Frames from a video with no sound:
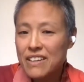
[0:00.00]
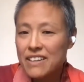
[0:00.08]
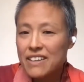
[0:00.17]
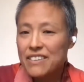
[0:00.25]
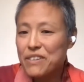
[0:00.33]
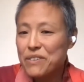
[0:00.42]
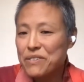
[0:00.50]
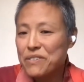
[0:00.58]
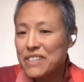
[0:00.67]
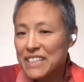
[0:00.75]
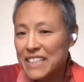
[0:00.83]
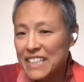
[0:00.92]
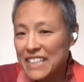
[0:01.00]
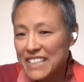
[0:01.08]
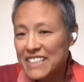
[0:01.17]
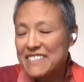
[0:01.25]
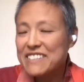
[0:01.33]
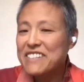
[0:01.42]
So
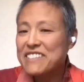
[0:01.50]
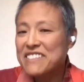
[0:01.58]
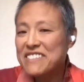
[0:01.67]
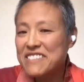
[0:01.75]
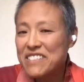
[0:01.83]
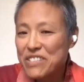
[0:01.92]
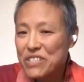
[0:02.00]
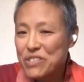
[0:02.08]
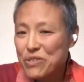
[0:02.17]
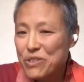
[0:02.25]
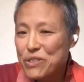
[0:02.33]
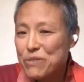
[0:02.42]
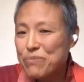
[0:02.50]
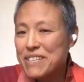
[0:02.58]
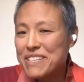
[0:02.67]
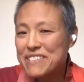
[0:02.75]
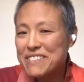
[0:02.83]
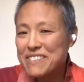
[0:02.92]
it's nice to see George,
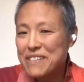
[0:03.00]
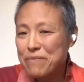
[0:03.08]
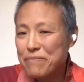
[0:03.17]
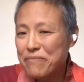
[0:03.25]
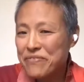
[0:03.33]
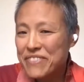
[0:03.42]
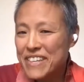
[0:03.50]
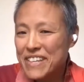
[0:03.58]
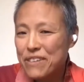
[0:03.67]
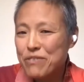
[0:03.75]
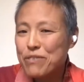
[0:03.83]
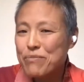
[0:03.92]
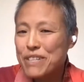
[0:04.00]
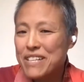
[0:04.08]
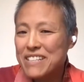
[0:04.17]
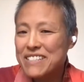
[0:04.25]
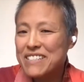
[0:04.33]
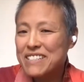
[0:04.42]
because we've been
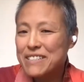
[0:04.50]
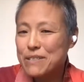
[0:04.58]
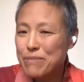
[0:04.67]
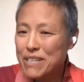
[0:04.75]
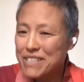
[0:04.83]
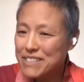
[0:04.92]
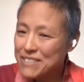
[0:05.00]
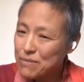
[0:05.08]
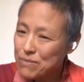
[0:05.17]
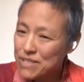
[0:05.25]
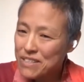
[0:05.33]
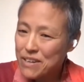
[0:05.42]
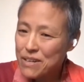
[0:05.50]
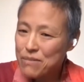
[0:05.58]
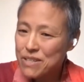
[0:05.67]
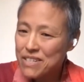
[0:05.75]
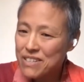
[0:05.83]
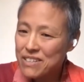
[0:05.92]
actually spending some time
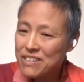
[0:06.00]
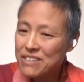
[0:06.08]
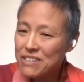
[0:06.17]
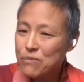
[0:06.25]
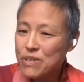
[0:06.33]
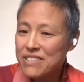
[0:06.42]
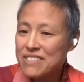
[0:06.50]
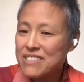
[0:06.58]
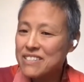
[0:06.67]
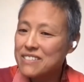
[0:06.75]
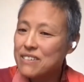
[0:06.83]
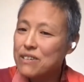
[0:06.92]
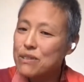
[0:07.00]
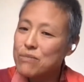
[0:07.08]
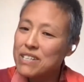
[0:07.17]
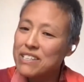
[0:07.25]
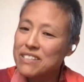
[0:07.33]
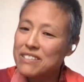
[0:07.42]
in our Wednesday Sangha
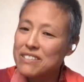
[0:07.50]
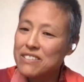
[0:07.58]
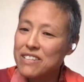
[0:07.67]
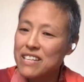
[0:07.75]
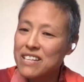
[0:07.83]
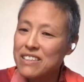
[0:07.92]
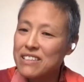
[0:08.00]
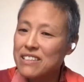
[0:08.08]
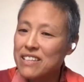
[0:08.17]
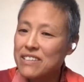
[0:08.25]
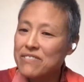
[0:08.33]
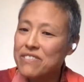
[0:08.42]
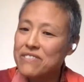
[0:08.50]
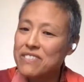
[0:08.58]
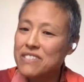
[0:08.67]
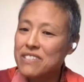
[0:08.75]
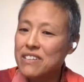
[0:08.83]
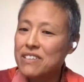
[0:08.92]
meetings looking at the life of
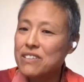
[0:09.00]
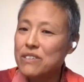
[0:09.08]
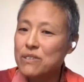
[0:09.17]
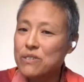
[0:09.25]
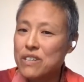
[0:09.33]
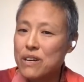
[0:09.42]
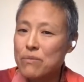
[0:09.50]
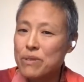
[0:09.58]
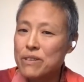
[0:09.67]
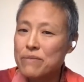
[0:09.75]
Siddhartha Gautama